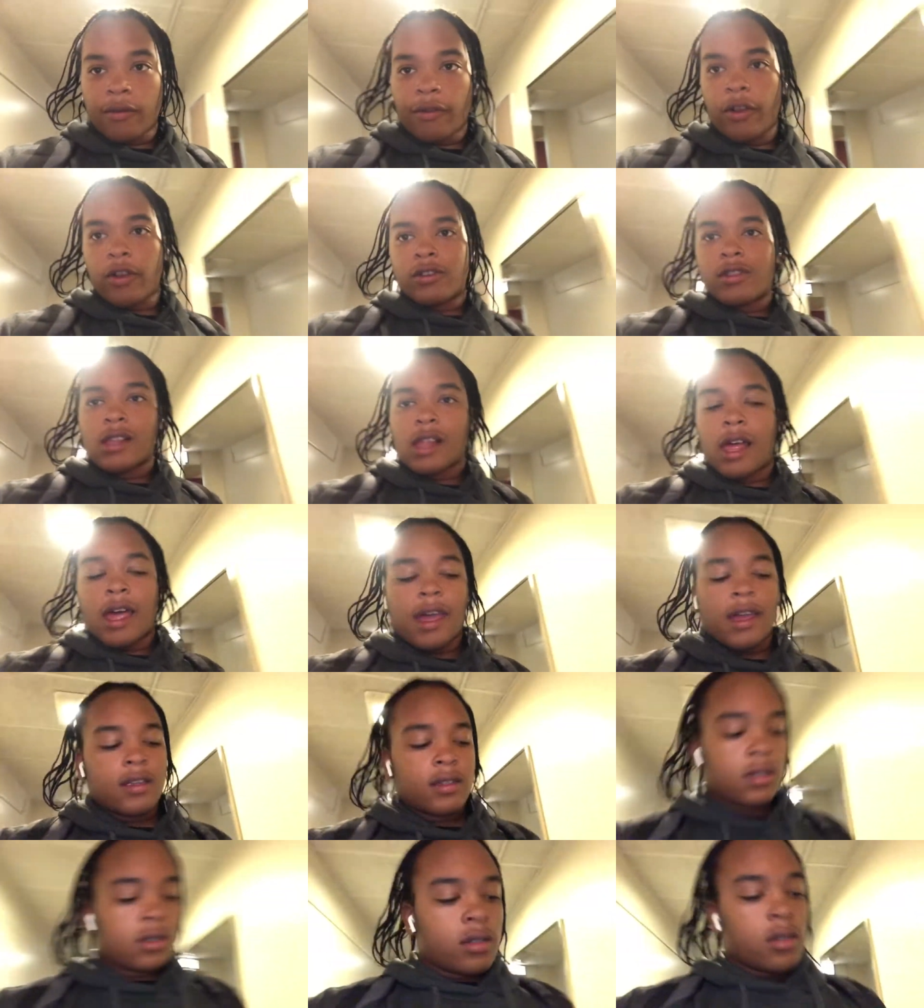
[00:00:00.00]
first
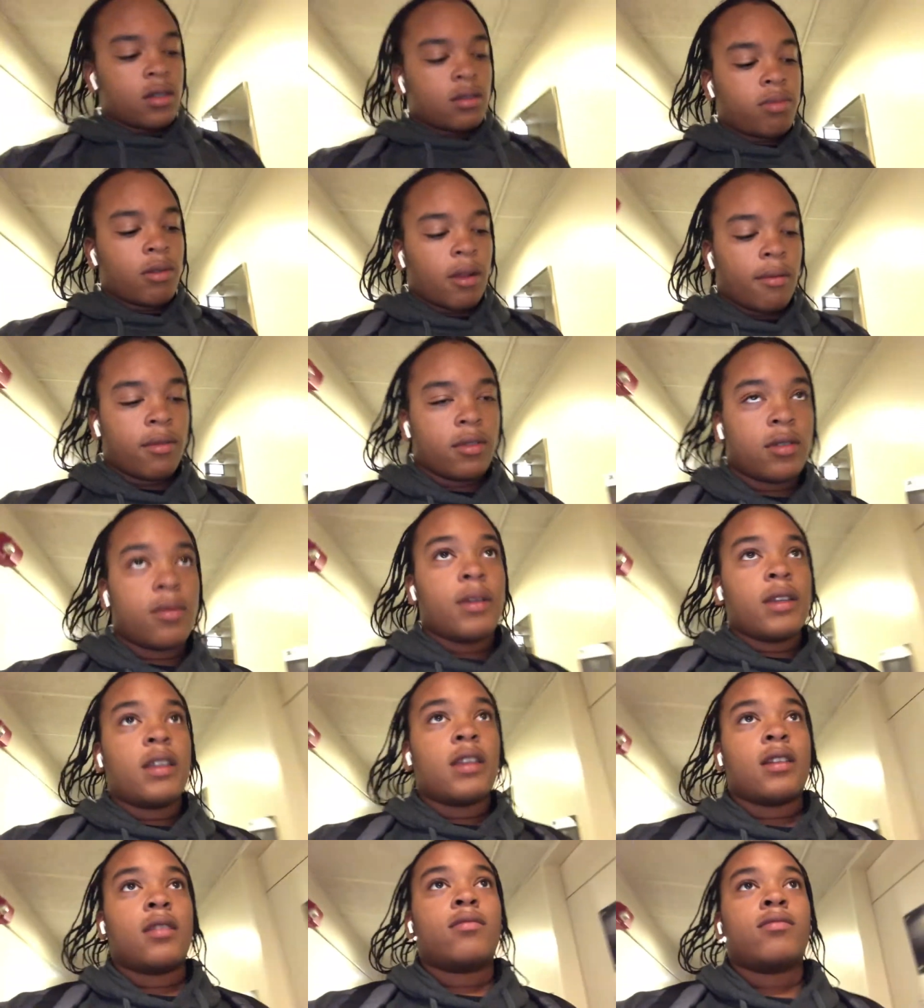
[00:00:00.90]
class, public
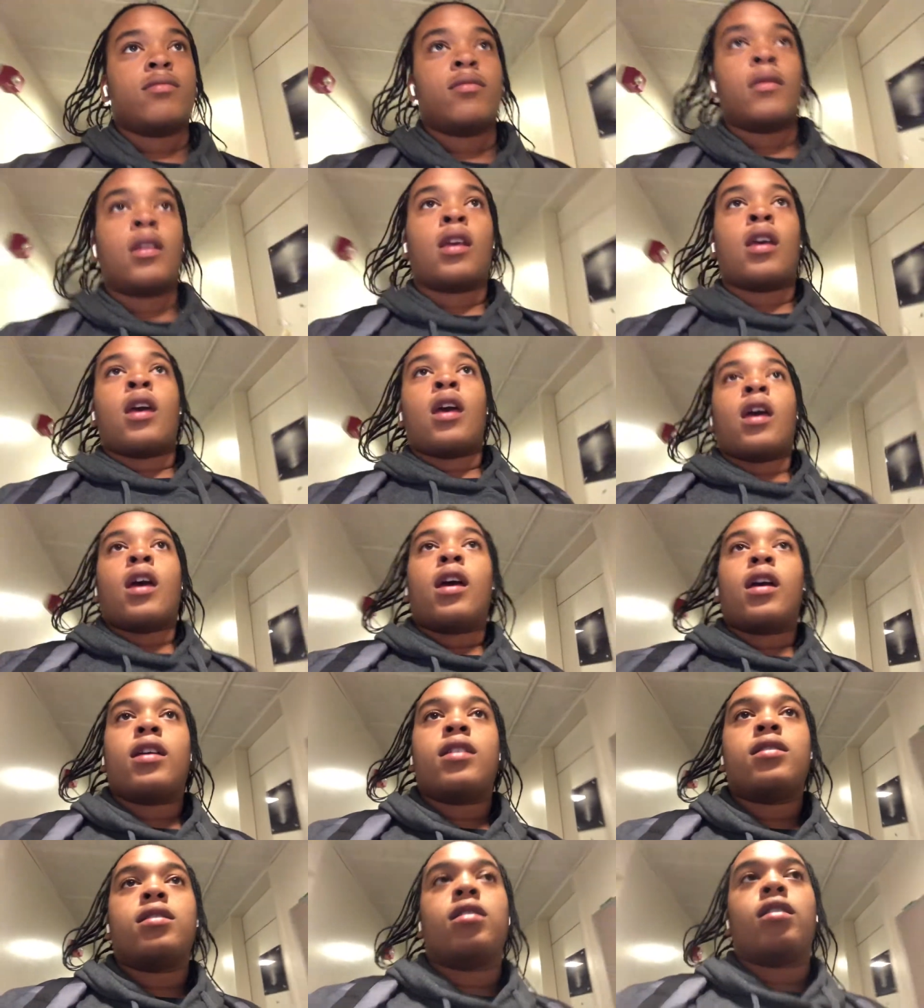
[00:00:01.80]
speaking.
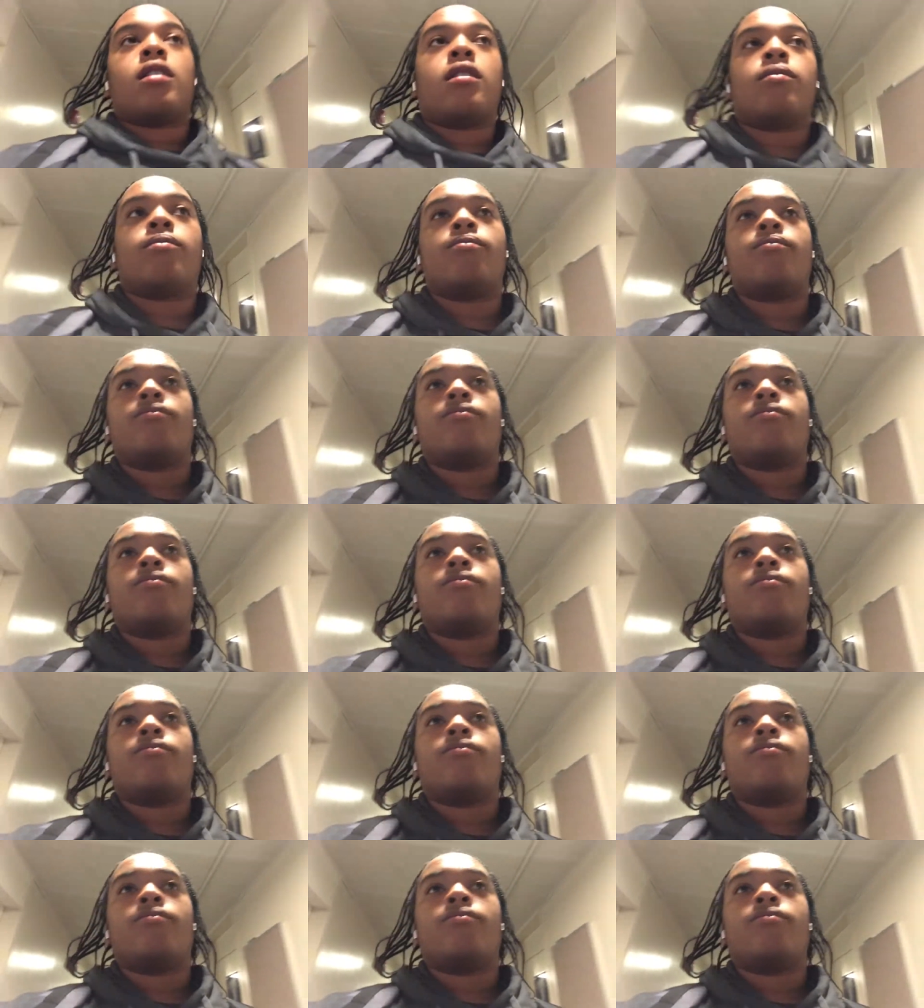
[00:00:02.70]
It's lit.